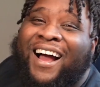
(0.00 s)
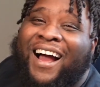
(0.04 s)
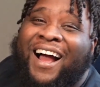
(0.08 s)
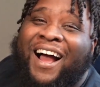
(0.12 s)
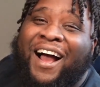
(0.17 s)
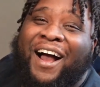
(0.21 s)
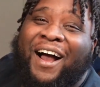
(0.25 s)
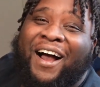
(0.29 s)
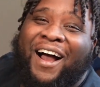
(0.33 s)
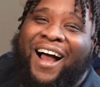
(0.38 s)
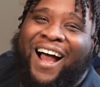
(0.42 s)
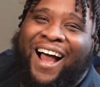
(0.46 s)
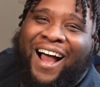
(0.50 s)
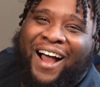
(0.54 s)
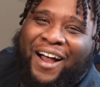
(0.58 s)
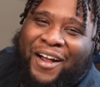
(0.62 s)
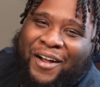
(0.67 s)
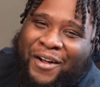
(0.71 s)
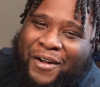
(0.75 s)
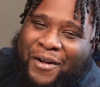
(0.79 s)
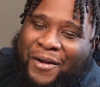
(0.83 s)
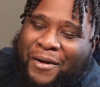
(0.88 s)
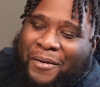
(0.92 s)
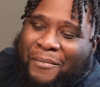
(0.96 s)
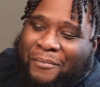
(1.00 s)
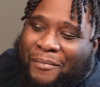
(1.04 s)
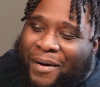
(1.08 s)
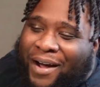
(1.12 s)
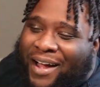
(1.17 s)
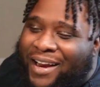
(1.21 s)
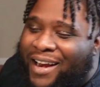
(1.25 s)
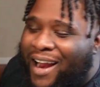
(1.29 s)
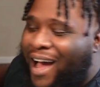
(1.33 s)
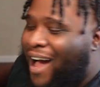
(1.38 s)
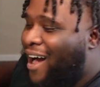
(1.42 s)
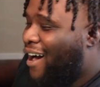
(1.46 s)
But, um, but
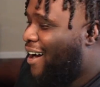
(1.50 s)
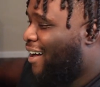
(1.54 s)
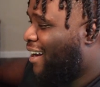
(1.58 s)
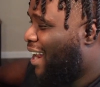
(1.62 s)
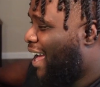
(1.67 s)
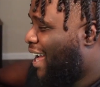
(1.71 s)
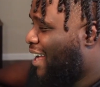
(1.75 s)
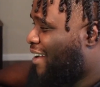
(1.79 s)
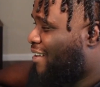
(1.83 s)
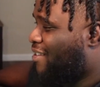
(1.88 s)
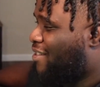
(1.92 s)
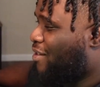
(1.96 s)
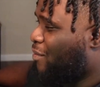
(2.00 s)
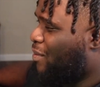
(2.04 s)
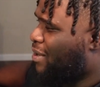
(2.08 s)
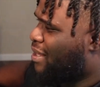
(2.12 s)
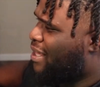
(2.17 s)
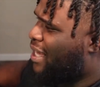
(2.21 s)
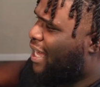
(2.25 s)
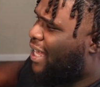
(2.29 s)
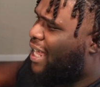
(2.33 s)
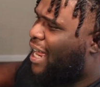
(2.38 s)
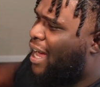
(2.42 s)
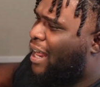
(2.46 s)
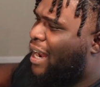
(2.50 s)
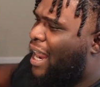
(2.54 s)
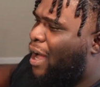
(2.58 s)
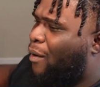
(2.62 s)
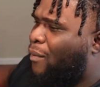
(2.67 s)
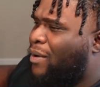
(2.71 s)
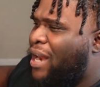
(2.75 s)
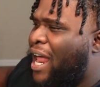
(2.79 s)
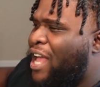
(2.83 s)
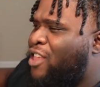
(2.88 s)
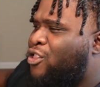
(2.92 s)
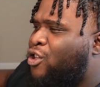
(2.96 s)
no, like, but seeing how, like,
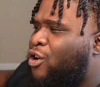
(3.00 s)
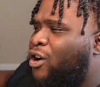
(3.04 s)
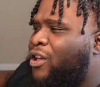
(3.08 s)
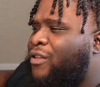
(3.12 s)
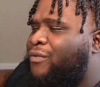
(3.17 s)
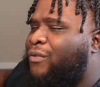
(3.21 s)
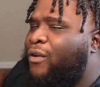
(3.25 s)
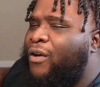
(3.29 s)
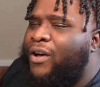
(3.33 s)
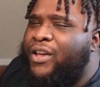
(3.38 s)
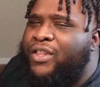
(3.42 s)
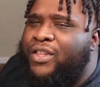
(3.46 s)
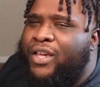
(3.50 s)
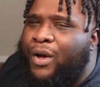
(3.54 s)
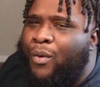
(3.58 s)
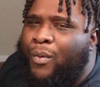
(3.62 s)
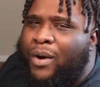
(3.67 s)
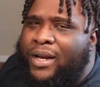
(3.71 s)
when that George Floyd shit